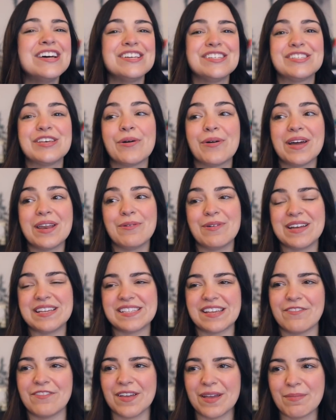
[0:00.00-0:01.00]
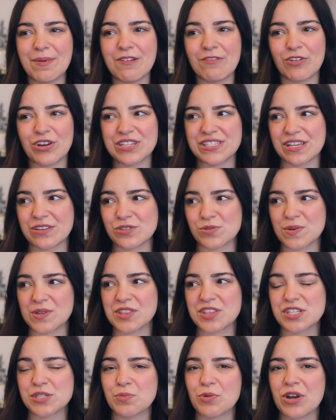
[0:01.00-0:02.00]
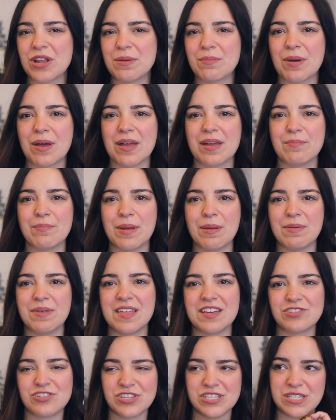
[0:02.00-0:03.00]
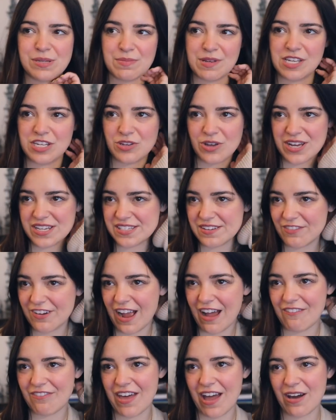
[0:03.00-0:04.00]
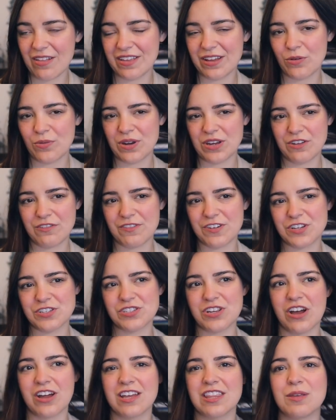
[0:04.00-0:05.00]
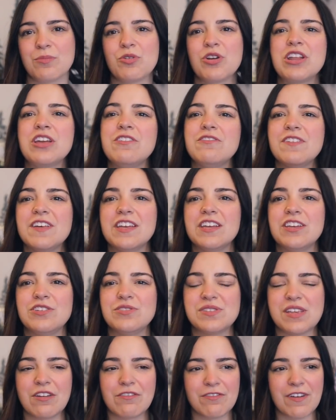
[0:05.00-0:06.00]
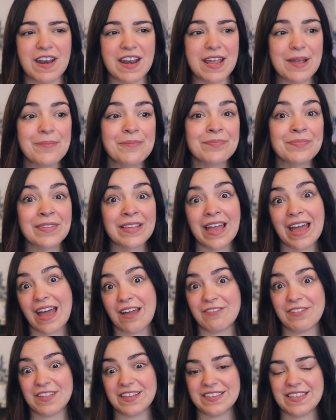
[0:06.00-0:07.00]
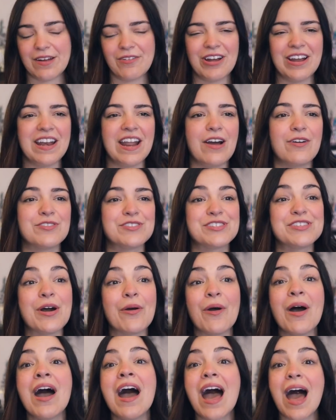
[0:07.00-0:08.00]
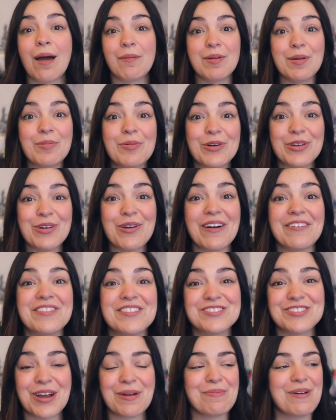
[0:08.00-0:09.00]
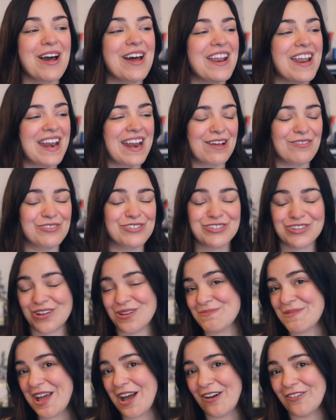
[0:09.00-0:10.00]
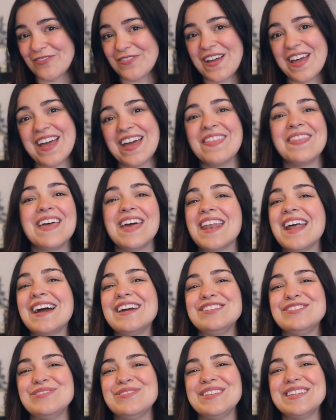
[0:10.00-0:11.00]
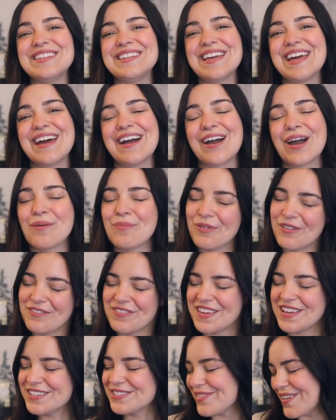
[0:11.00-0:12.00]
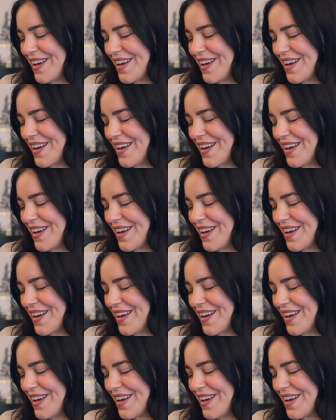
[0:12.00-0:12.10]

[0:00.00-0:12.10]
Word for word: So anyways, I feel like my voice sounds weird this morning, but maybe that's just to me. Do you guys ever have that? Like when you first talk in the morning, you feel like you sound funny? I feel like that right now. So I'm gonna pull you off the tripod and I will show you my outfit and then I do need to get a couple of things